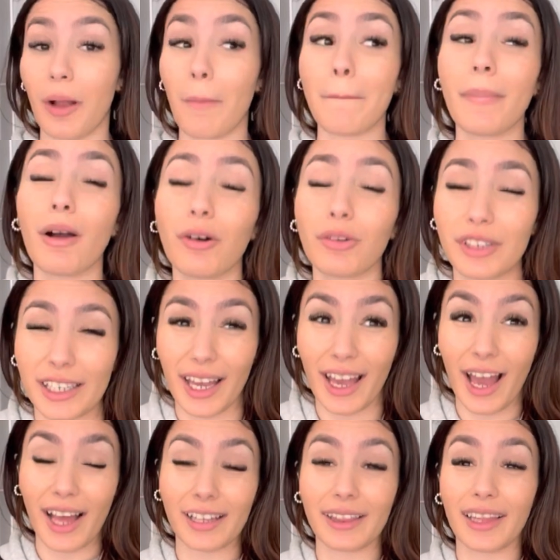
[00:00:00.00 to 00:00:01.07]
pounding.
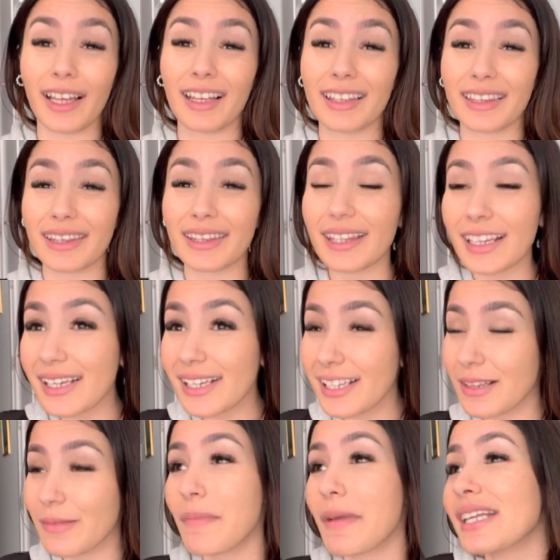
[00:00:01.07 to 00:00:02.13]
I had like this
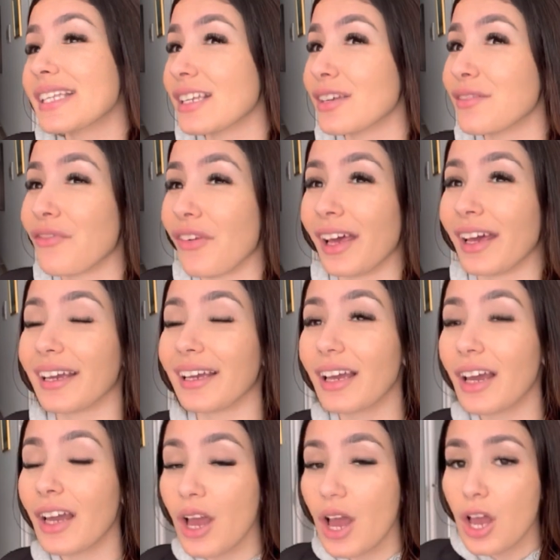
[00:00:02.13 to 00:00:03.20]
massive like
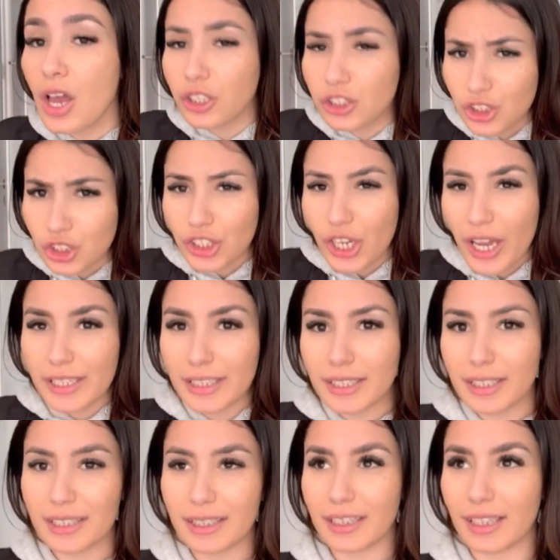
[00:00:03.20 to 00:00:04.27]

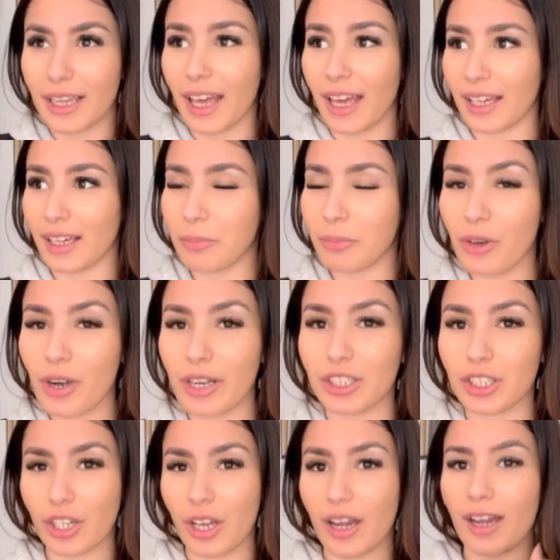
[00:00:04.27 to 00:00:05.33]
chest like
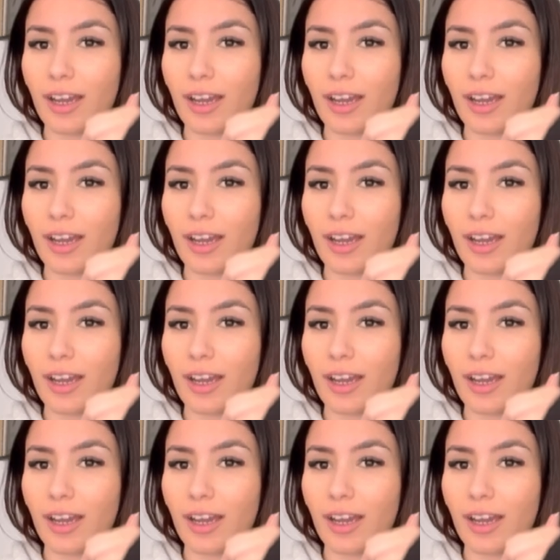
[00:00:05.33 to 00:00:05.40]
pressure.